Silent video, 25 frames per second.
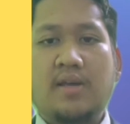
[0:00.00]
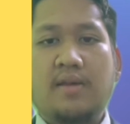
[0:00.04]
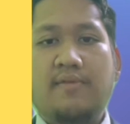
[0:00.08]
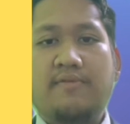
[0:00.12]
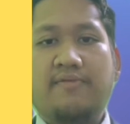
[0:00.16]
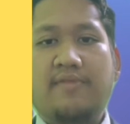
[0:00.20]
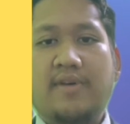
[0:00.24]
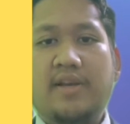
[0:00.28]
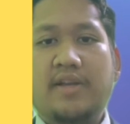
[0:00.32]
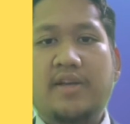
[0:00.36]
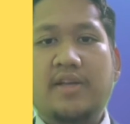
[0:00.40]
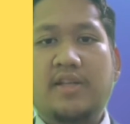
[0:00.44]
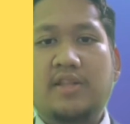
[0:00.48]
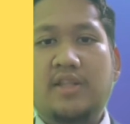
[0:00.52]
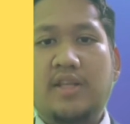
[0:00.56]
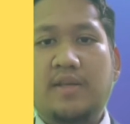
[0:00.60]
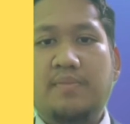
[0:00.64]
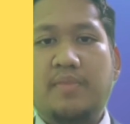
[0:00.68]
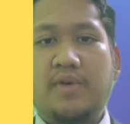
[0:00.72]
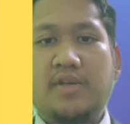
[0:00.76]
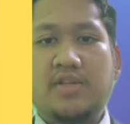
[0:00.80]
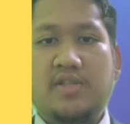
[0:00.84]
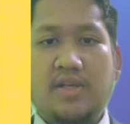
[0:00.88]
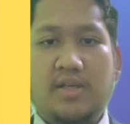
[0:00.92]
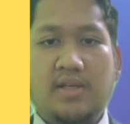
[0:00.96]
invalidity
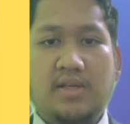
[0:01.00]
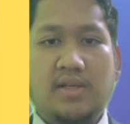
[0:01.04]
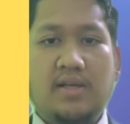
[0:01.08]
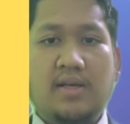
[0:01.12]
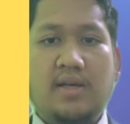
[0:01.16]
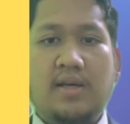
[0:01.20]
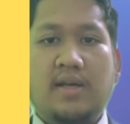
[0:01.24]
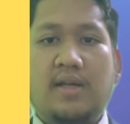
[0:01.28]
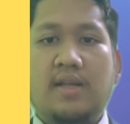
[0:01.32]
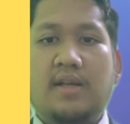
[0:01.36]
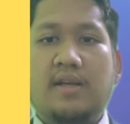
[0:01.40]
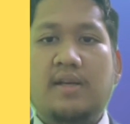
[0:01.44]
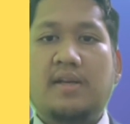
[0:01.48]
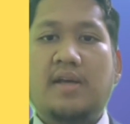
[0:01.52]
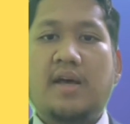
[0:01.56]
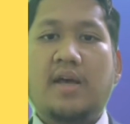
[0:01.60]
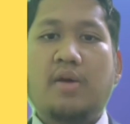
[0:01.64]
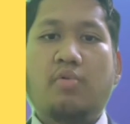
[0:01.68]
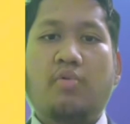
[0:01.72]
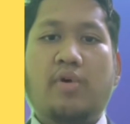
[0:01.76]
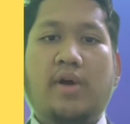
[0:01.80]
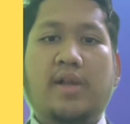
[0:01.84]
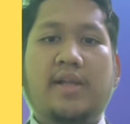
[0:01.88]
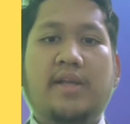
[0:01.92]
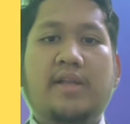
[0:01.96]
pension,
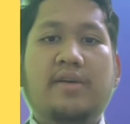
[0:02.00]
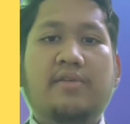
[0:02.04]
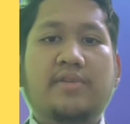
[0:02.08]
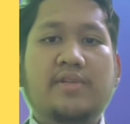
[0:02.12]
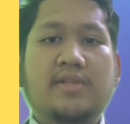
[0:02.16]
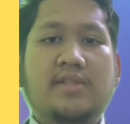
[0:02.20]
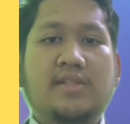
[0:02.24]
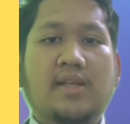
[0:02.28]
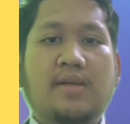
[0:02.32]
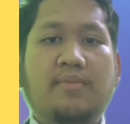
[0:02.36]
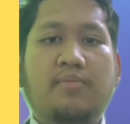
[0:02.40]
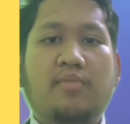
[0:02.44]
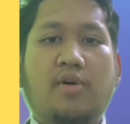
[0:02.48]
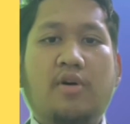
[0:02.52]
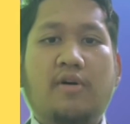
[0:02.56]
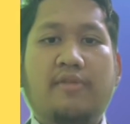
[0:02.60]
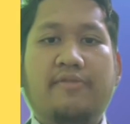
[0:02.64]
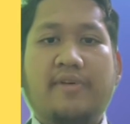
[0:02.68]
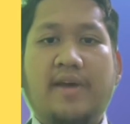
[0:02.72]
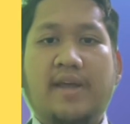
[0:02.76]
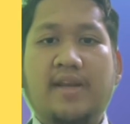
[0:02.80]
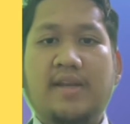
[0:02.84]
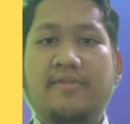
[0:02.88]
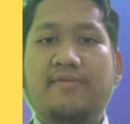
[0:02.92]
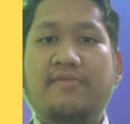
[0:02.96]
died while in receipt
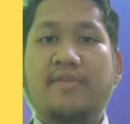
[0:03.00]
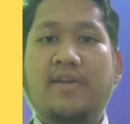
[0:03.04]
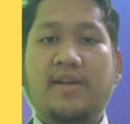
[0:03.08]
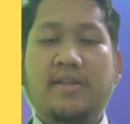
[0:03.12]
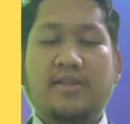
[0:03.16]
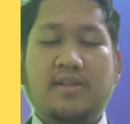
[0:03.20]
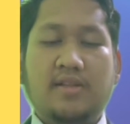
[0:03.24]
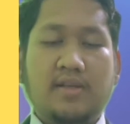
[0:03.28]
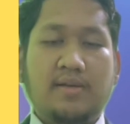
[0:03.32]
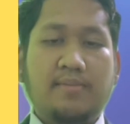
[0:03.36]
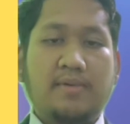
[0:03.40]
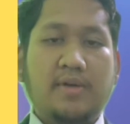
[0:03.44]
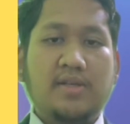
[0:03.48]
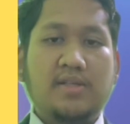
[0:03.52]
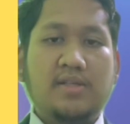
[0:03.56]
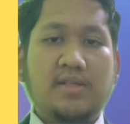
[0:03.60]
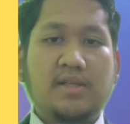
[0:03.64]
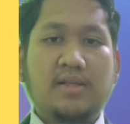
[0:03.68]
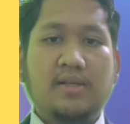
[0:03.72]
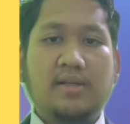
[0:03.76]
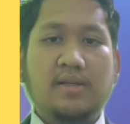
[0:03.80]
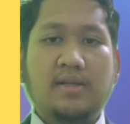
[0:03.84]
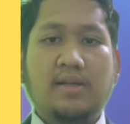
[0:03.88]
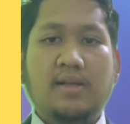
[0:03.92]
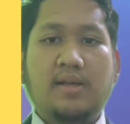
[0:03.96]
of an invalidity
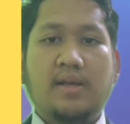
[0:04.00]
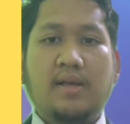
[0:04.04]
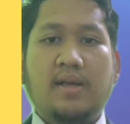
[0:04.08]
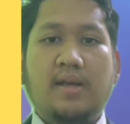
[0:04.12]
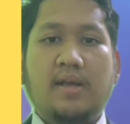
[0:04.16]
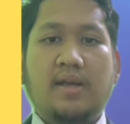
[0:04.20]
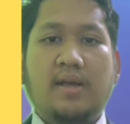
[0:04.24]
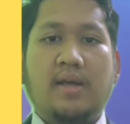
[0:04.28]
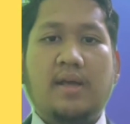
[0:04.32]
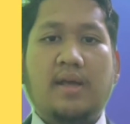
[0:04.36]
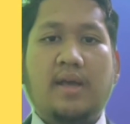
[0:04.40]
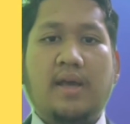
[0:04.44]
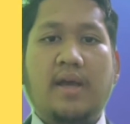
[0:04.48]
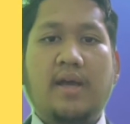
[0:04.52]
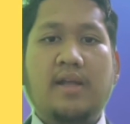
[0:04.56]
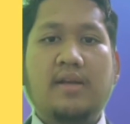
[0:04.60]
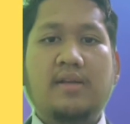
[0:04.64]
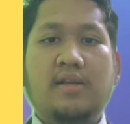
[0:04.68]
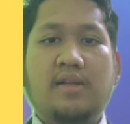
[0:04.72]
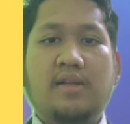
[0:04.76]
pension, and